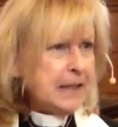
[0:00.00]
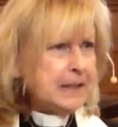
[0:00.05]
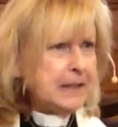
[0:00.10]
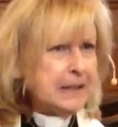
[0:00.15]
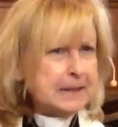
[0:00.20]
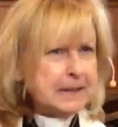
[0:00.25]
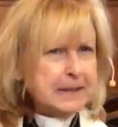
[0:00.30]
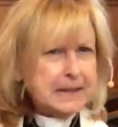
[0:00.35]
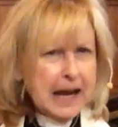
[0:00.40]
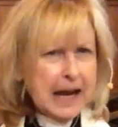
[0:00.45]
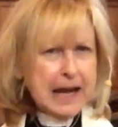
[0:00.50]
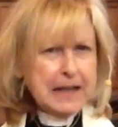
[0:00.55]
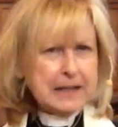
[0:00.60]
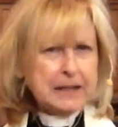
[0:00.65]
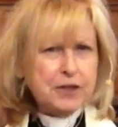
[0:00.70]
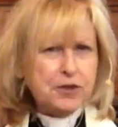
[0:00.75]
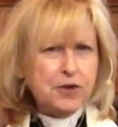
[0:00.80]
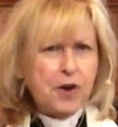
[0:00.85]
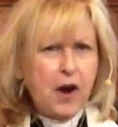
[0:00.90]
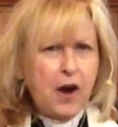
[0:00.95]
to
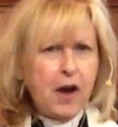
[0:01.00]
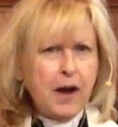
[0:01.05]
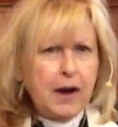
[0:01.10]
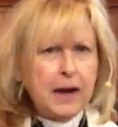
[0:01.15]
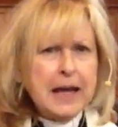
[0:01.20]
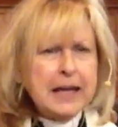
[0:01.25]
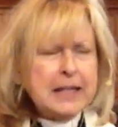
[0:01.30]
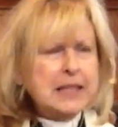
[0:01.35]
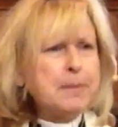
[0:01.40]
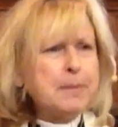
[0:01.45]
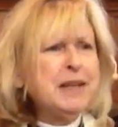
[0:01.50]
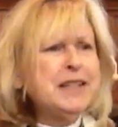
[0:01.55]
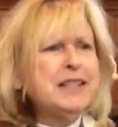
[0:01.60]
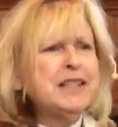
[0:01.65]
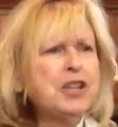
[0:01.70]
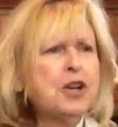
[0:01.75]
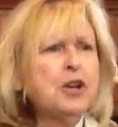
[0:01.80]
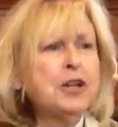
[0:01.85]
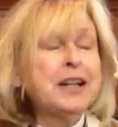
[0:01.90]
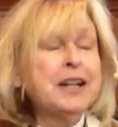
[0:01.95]
stay strong, to be
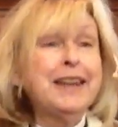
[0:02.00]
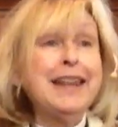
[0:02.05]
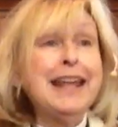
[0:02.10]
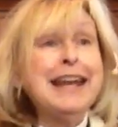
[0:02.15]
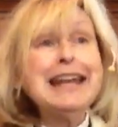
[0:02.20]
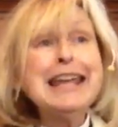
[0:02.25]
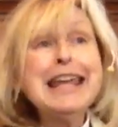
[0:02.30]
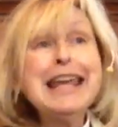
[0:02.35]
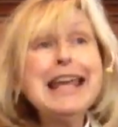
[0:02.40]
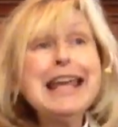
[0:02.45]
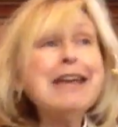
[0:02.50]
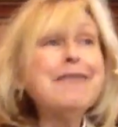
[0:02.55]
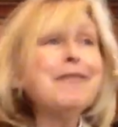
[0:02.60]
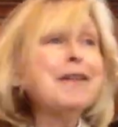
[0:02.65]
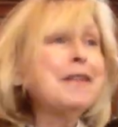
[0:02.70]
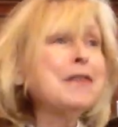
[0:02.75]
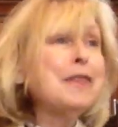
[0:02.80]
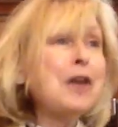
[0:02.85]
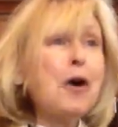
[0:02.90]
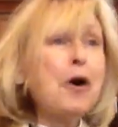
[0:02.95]
certain that
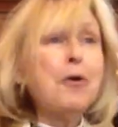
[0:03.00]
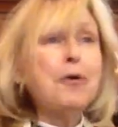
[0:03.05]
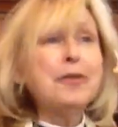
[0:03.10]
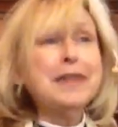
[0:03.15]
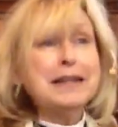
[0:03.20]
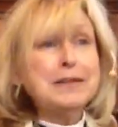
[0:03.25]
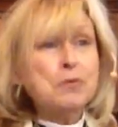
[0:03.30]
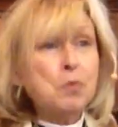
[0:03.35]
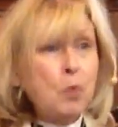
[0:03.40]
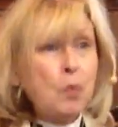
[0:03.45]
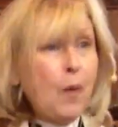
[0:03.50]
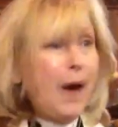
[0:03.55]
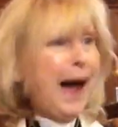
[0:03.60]
even though this